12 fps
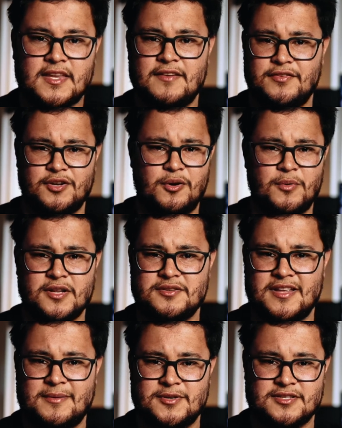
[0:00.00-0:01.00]
If you don't want to
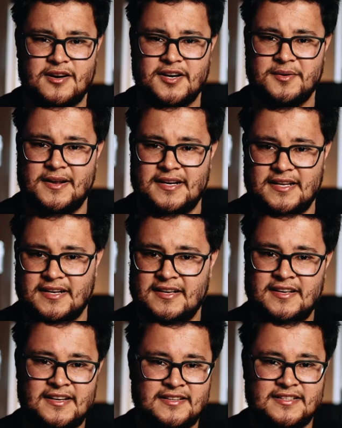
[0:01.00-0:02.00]
do that much audio editing,
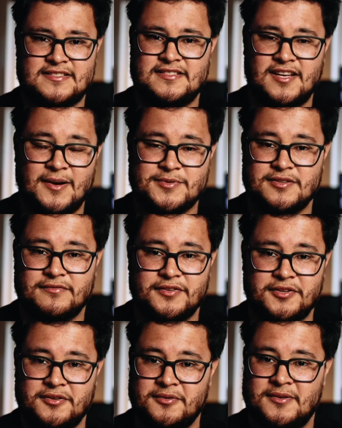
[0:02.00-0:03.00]
this is the option for
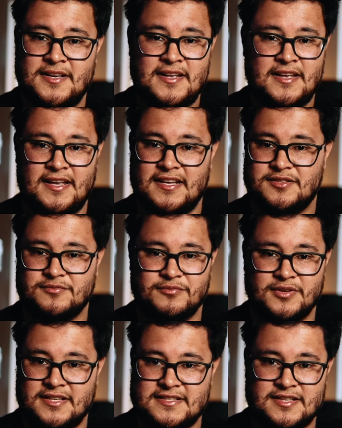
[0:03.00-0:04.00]
you. It's
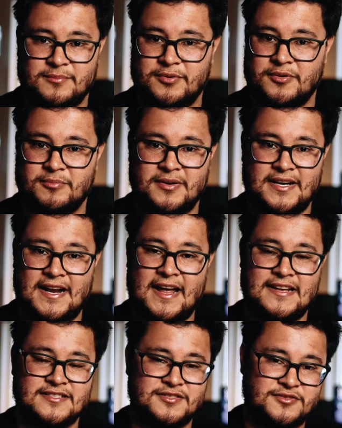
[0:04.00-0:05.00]
really simple, but it
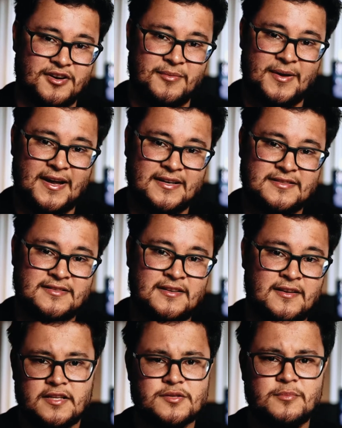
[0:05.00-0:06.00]
has its drawbacks.
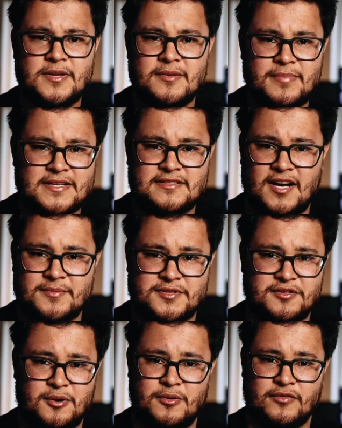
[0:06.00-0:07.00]
This would be the best
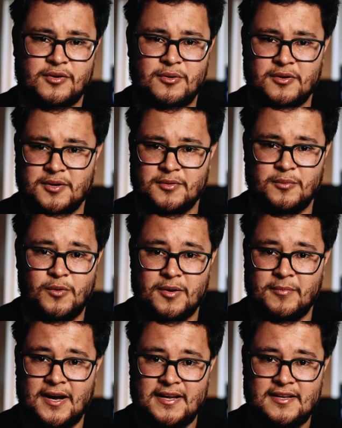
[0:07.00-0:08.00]
option though when recording with
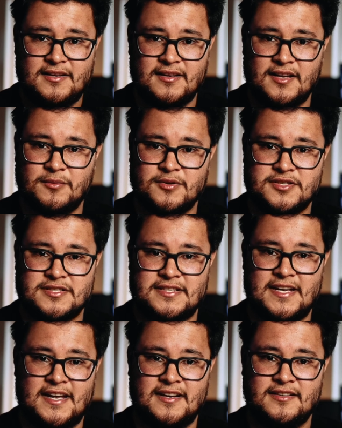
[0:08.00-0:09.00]
one mic. It would
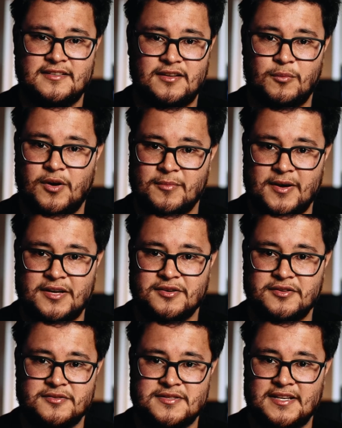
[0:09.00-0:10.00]
just get the one mic
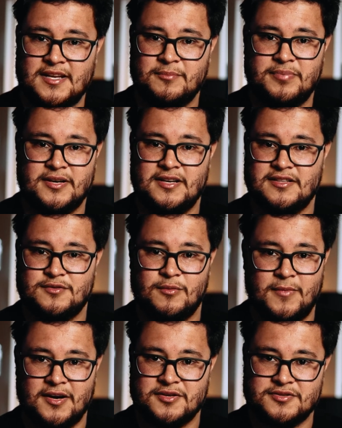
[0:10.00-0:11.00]
you're using and put it into a
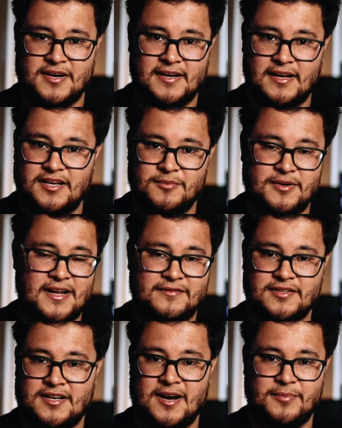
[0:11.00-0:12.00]
mono track, and you wouldn't
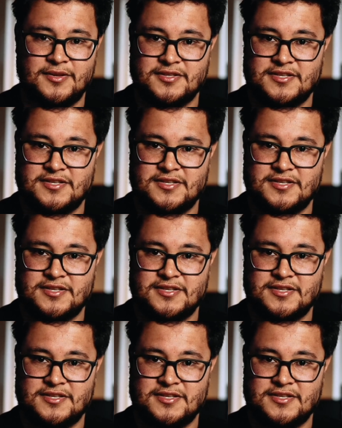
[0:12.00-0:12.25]
have to copy the